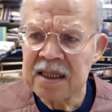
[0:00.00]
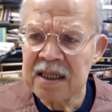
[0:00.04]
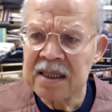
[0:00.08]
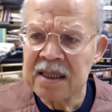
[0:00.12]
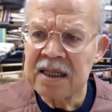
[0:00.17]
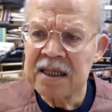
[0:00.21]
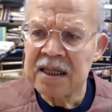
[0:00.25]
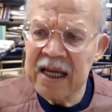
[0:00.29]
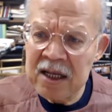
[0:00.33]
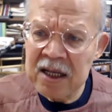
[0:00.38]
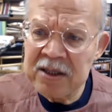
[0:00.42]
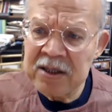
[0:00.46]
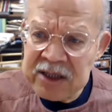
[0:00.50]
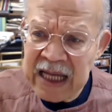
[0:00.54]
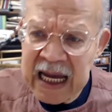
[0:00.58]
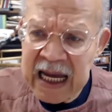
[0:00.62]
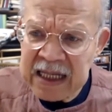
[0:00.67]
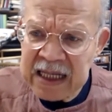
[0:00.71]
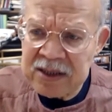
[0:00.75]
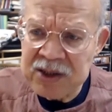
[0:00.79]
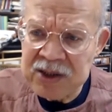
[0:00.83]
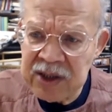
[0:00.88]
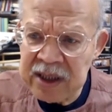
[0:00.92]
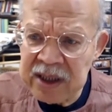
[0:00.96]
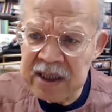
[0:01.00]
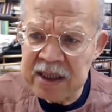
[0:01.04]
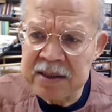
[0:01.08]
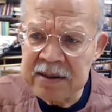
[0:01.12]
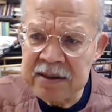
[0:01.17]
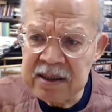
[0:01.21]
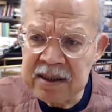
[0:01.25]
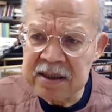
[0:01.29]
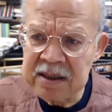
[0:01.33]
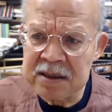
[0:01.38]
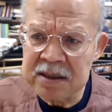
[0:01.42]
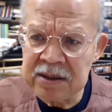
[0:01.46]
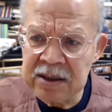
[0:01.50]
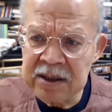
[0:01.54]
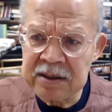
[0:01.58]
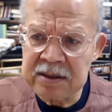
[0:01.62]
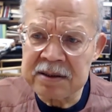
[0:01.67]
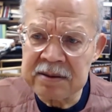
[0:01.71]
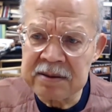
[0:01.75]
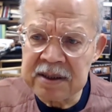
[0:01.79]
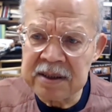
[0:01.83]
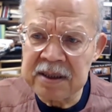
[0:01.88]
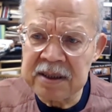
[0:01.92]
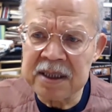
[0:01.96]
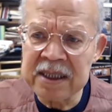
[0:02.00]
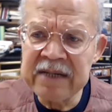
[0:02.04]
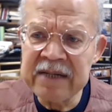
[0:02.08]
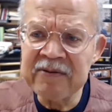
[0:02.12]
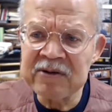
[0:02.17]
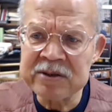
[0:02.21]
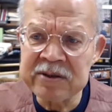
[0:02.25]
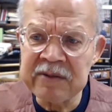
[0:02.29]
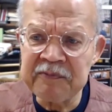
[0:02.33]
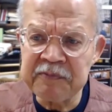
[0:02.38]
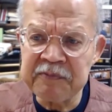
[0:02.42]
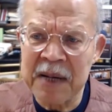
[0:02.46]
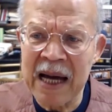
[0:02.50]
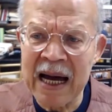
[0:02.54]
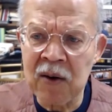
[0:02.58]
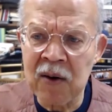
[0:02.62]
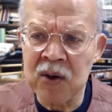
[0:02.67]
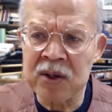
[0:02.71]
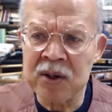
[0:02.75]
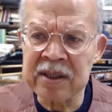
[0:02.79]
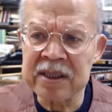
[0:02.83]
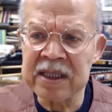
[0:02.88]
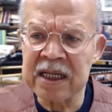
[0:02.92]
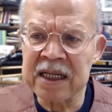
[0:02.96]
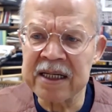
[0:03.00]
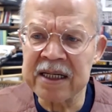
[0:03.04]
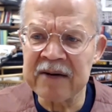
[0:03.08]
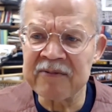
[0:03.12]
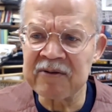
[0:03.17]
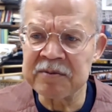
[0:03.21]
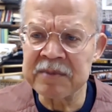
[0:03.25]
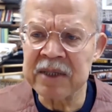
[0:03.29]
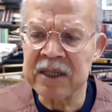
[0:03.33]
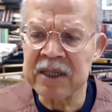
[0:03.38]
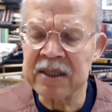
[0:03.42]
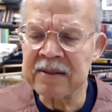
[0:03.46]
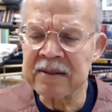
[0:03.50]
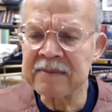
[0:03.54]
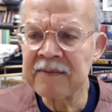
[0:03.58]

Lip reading: held tight to the levers of power in the government.